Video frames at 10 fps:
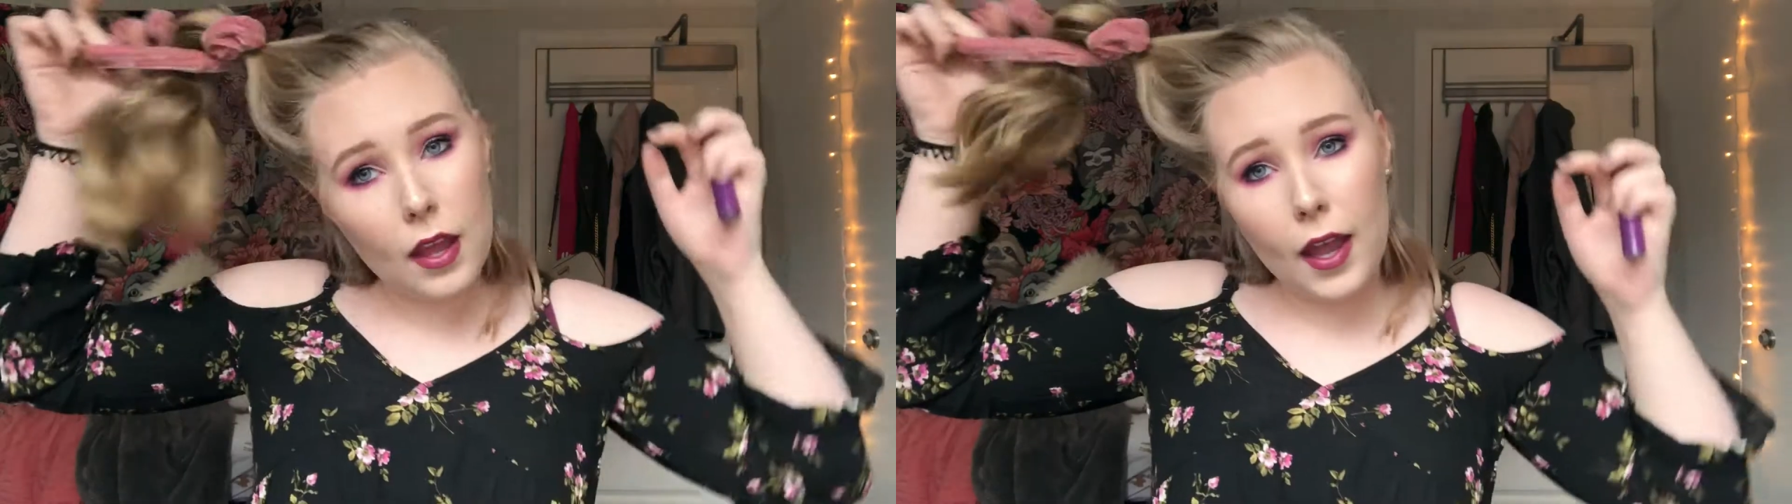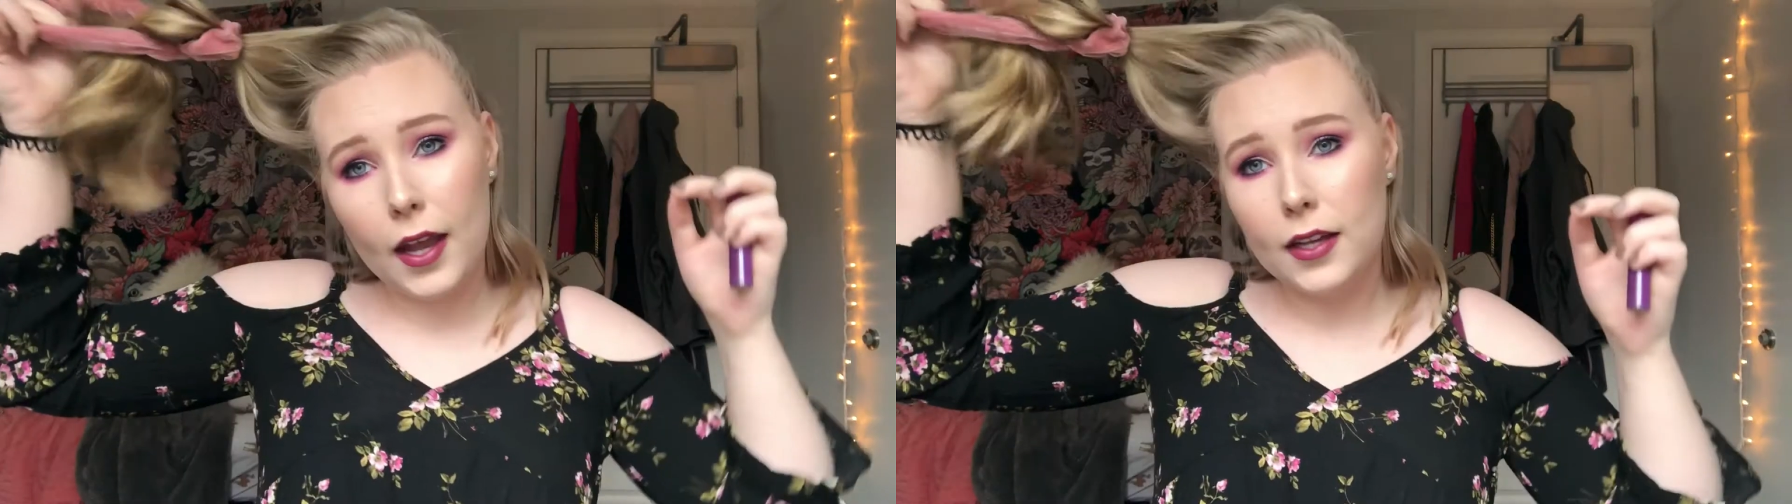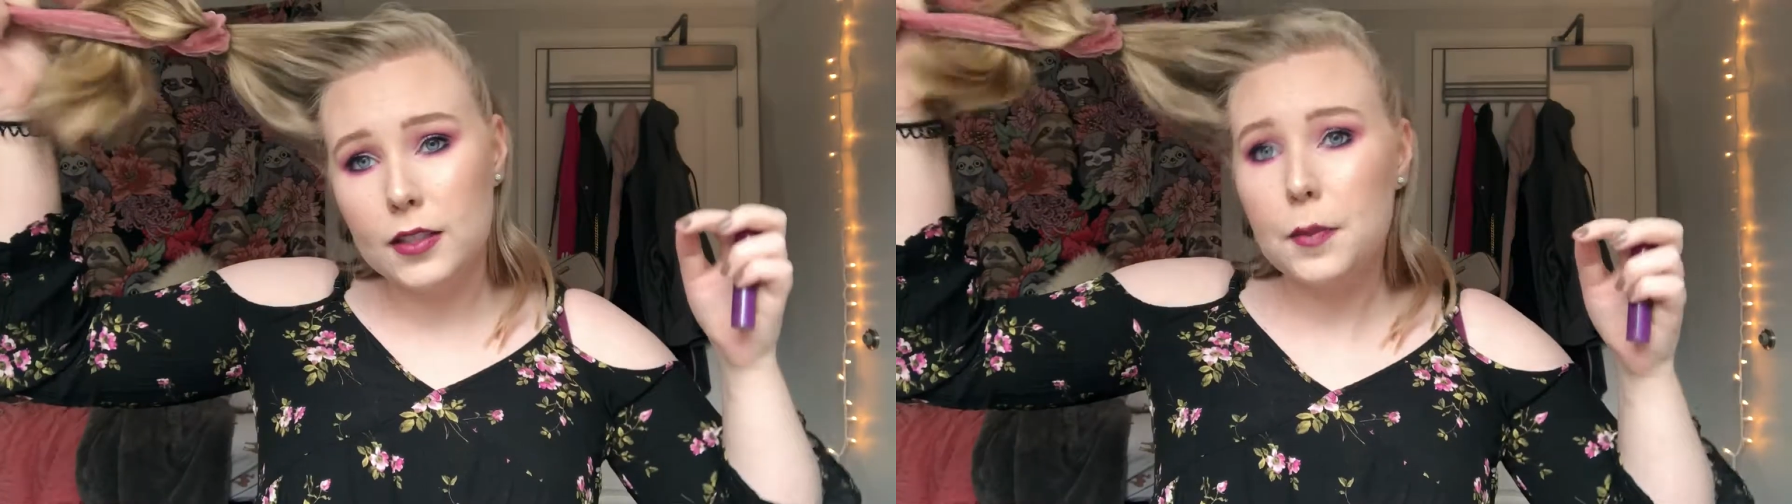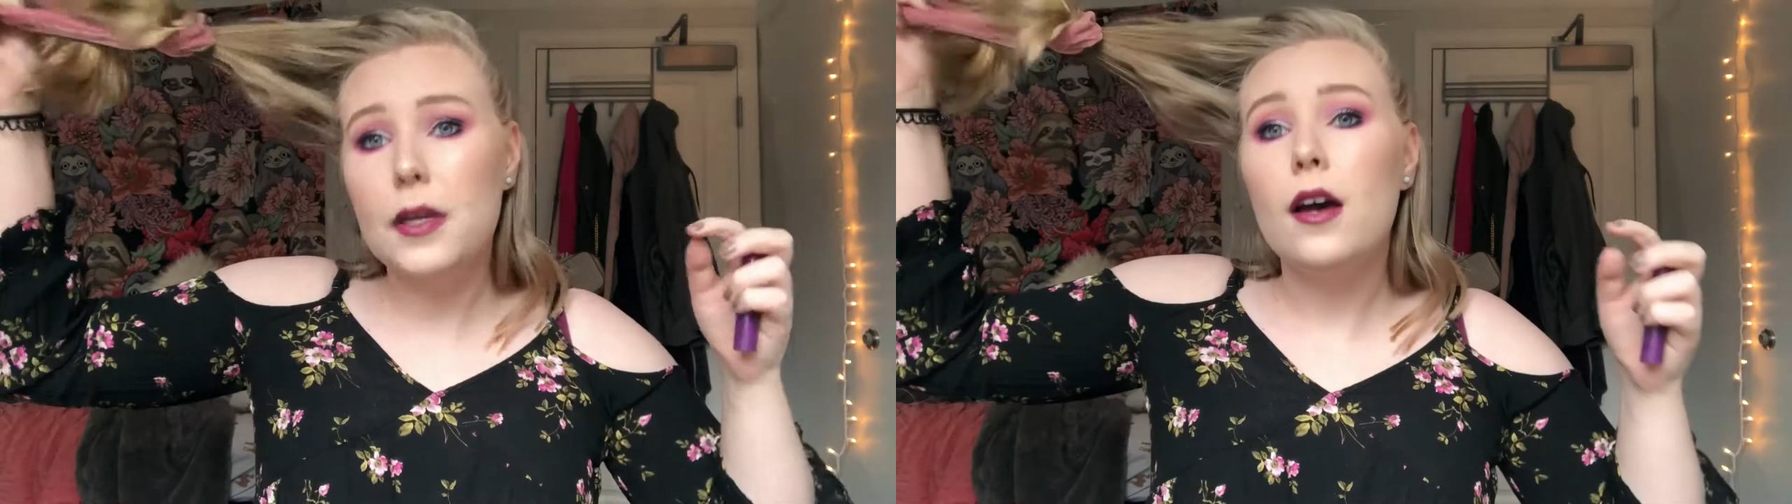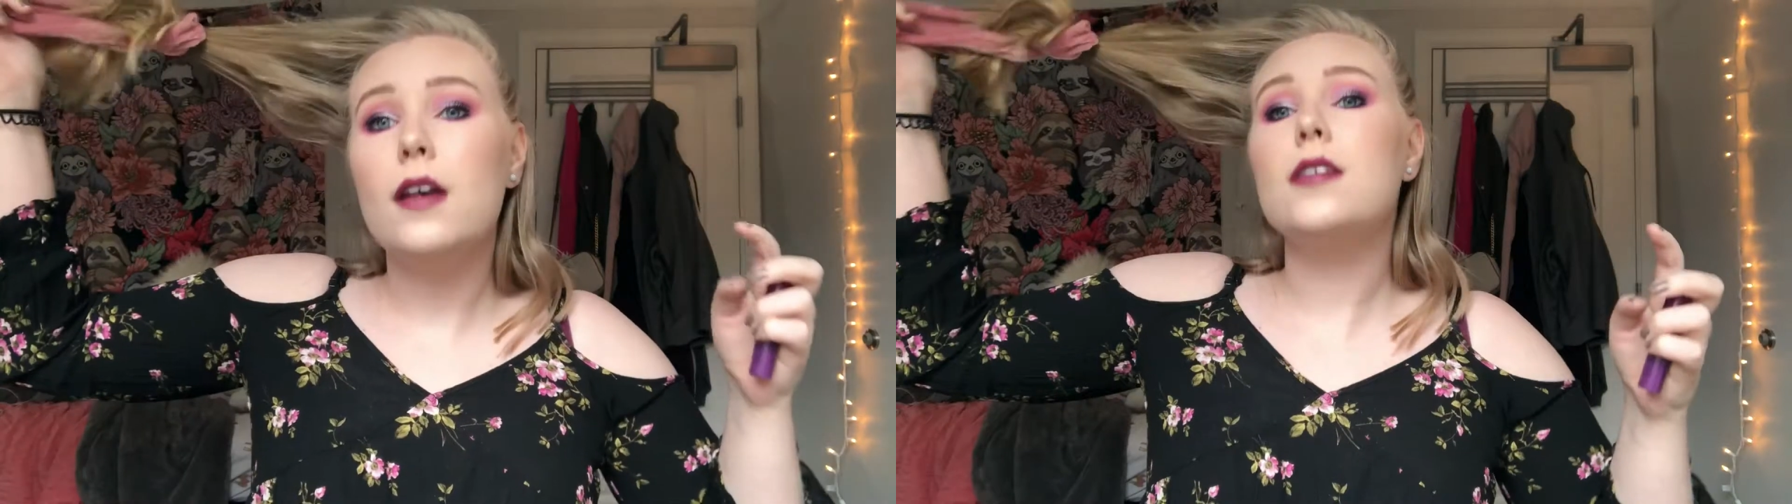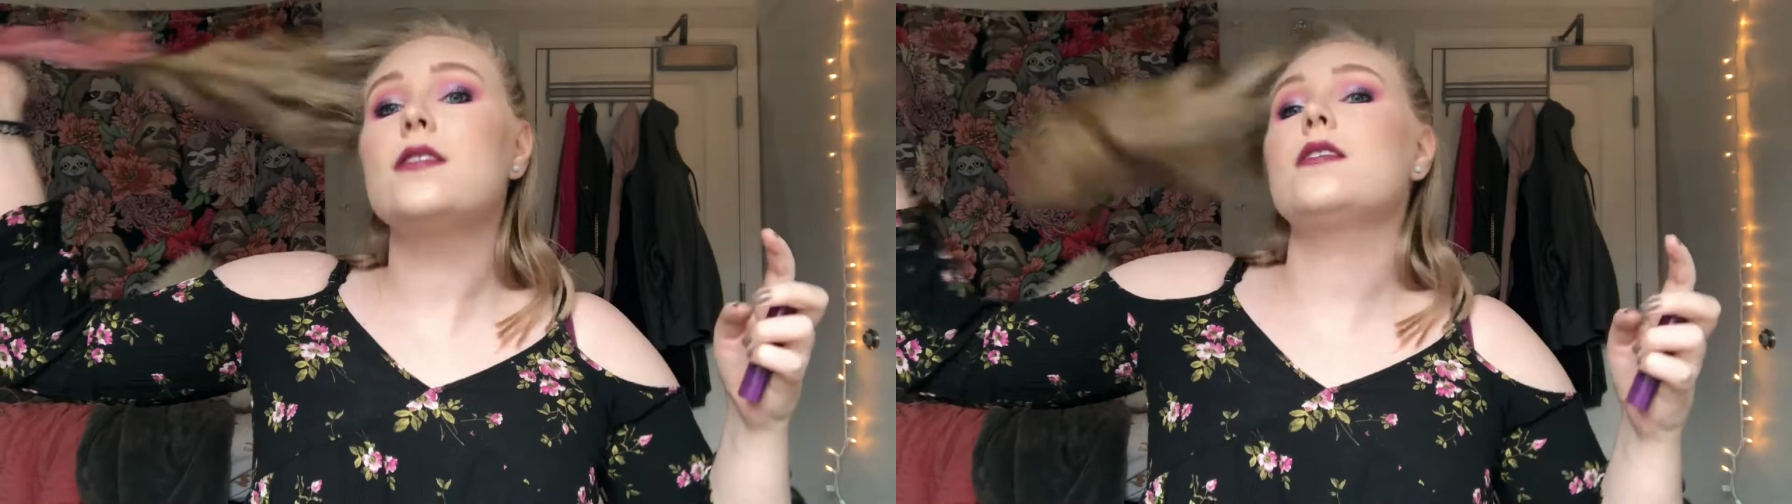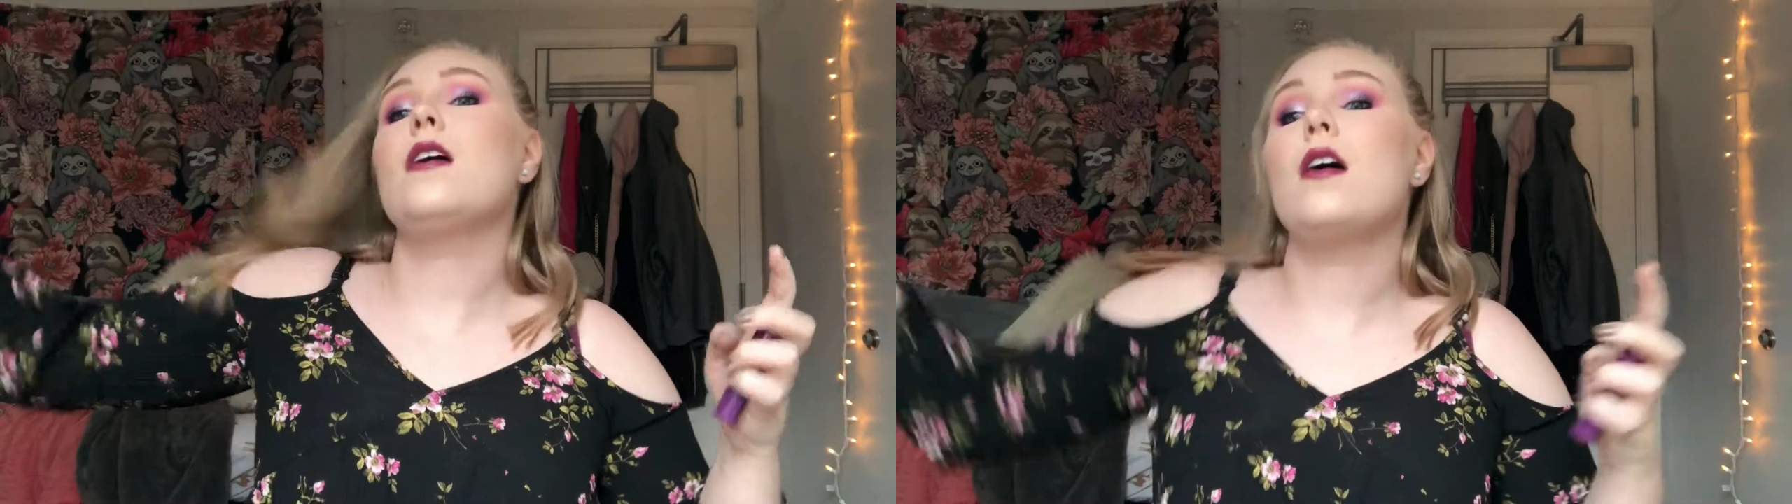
And because